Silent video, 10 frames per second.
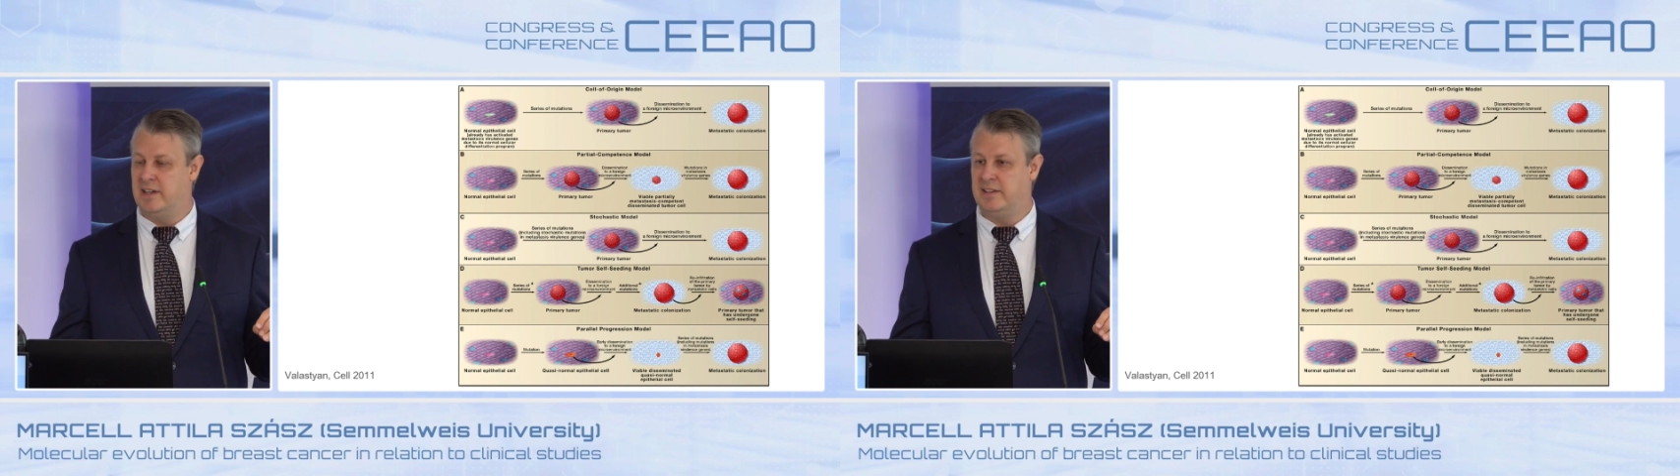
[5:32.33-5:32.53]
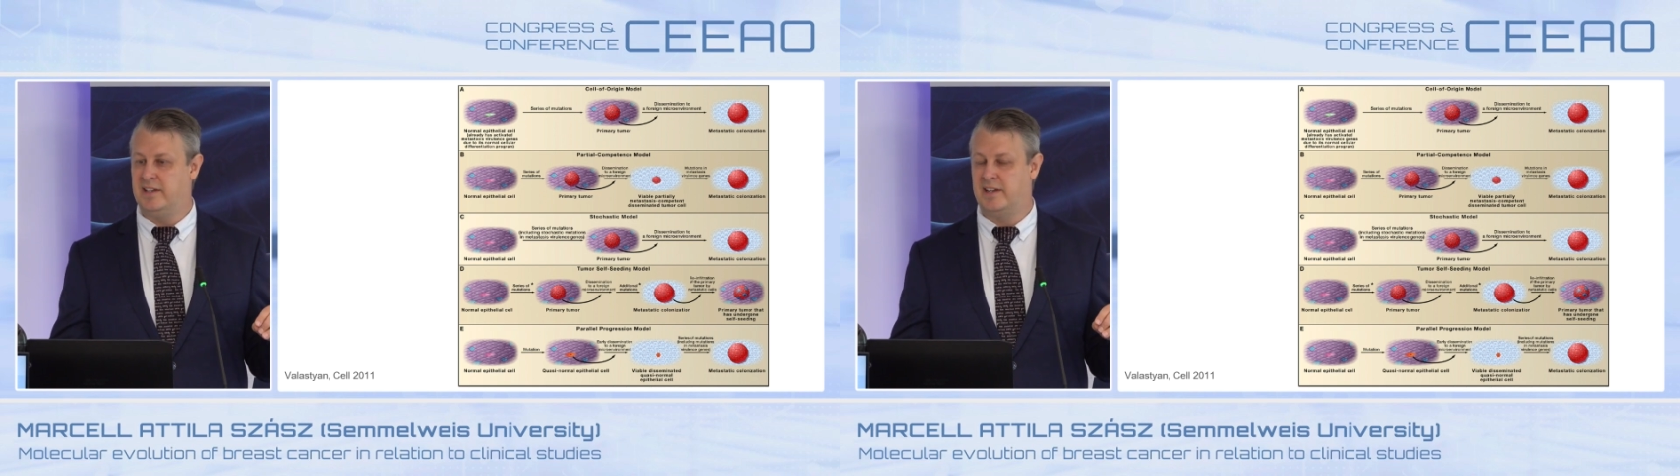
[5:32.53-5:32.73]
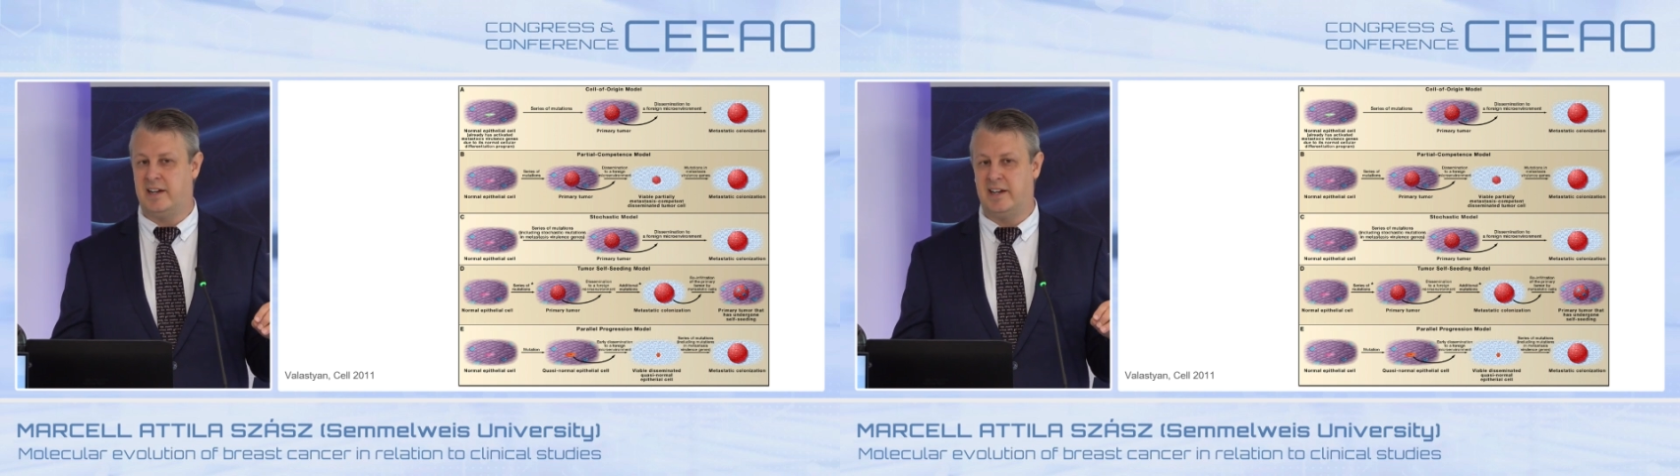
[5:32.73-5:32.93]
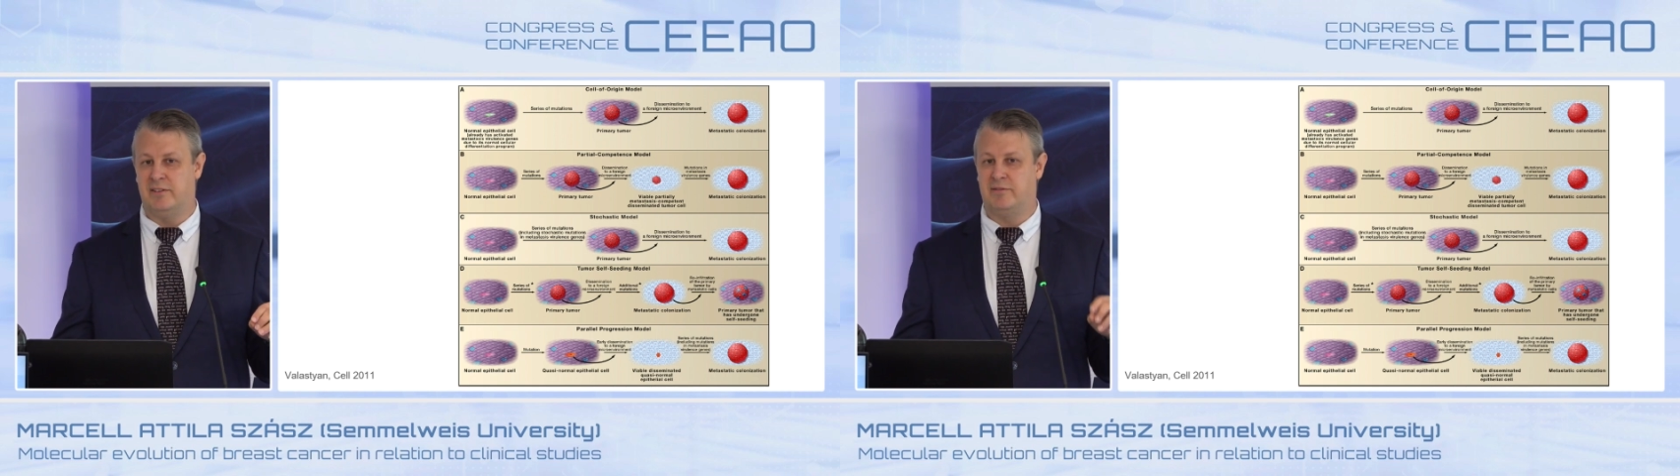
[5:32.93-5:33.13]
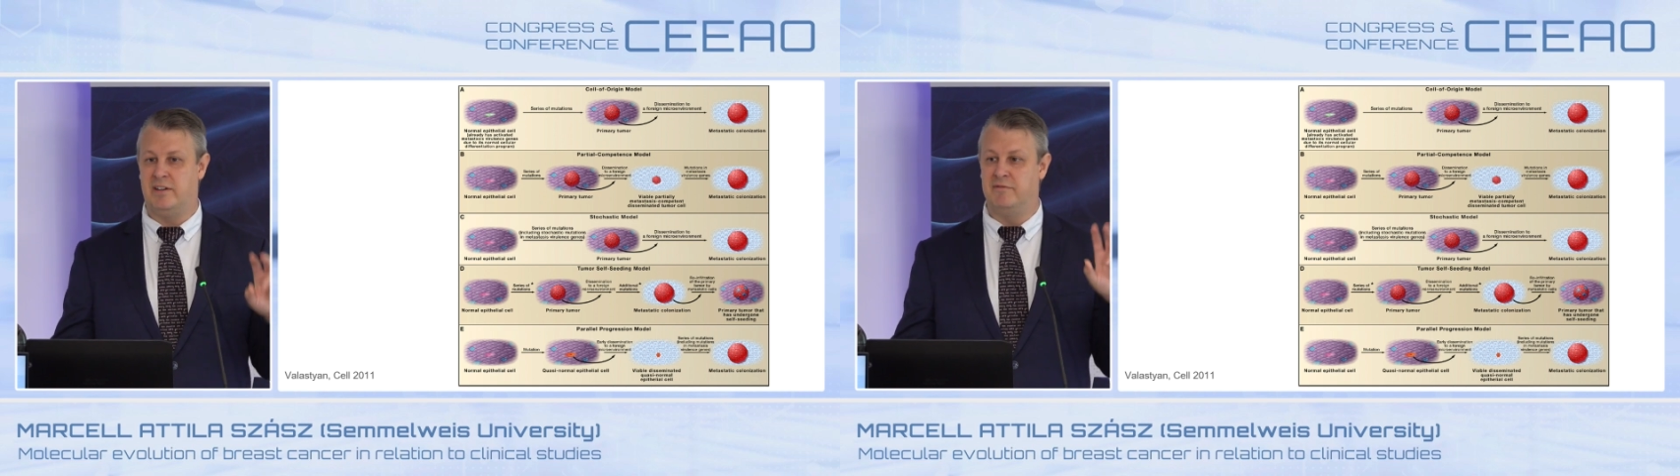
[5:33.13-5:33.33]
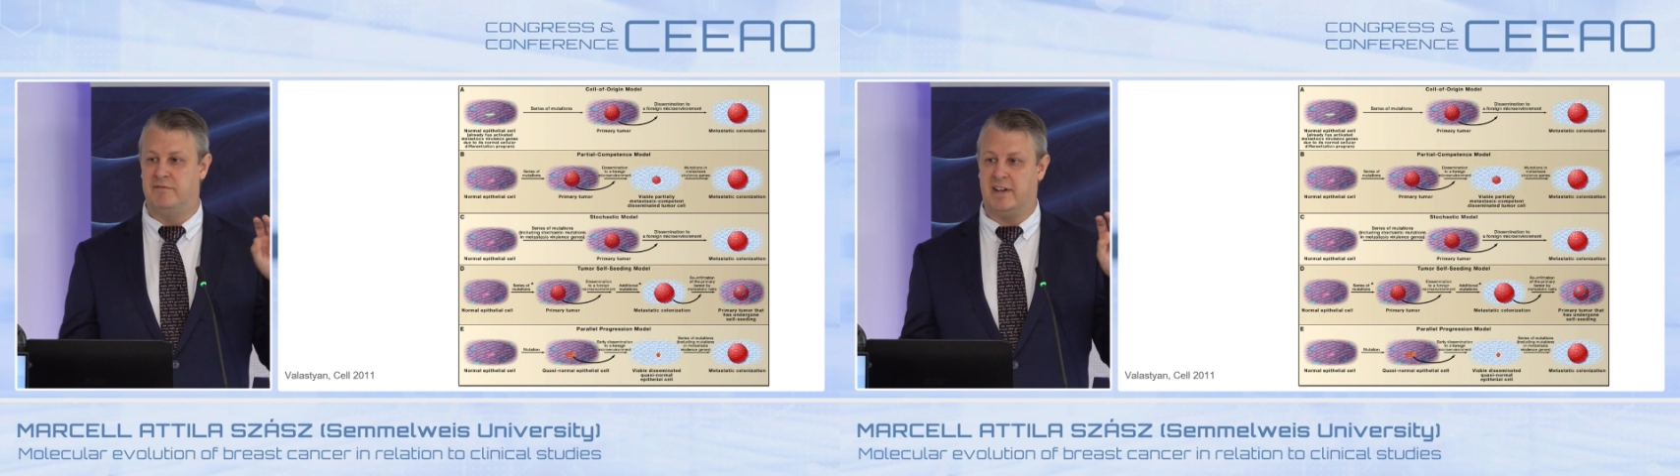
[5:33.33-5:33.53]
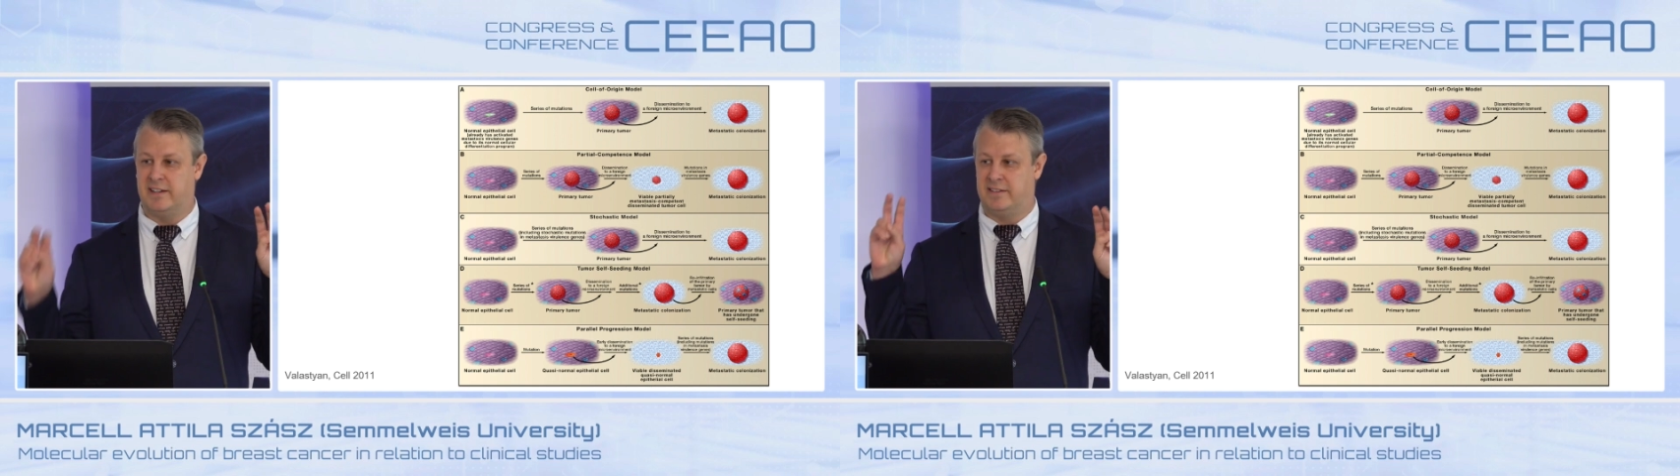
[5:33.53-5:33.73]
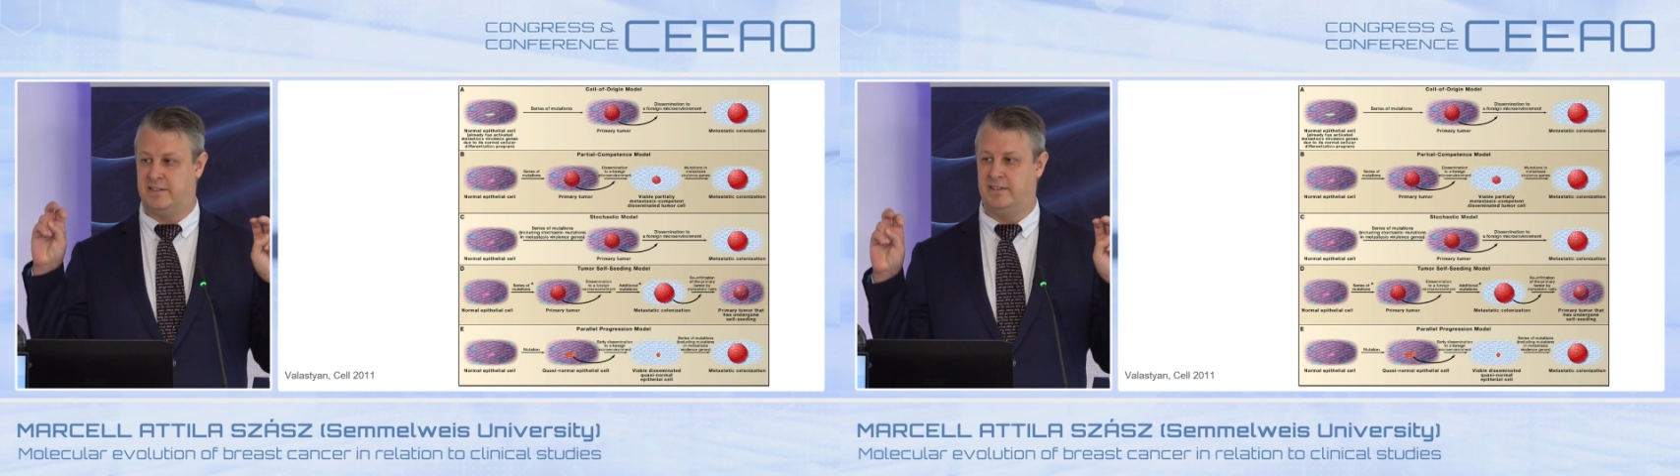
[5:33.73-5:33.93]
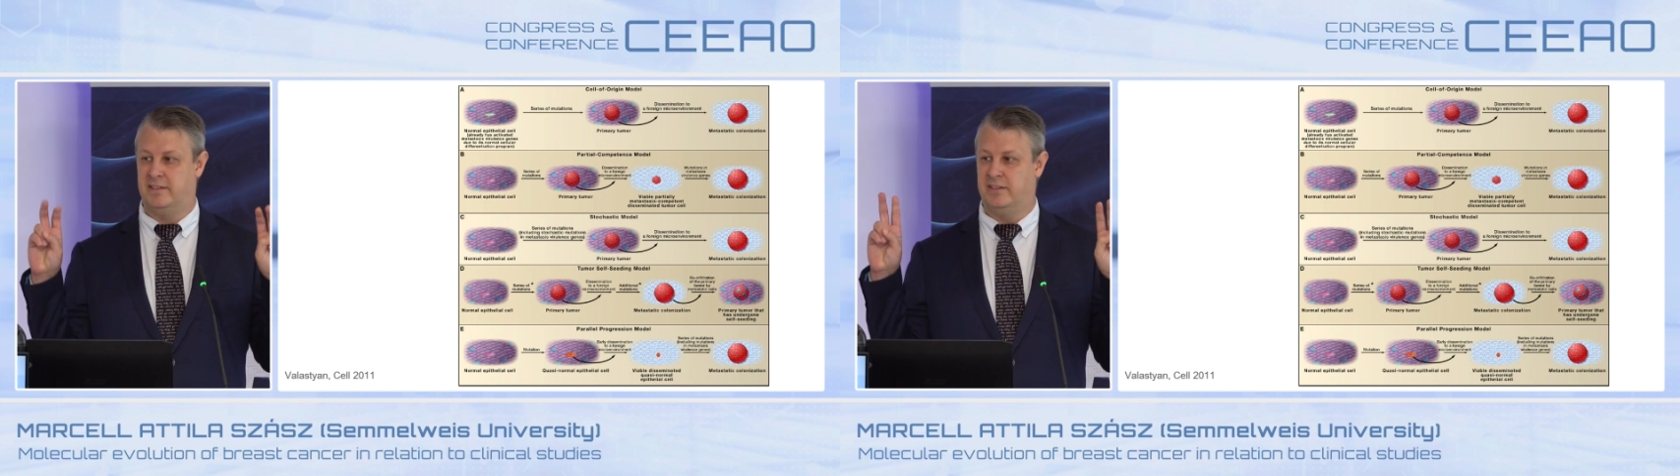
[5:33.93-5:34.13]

and they kind of infect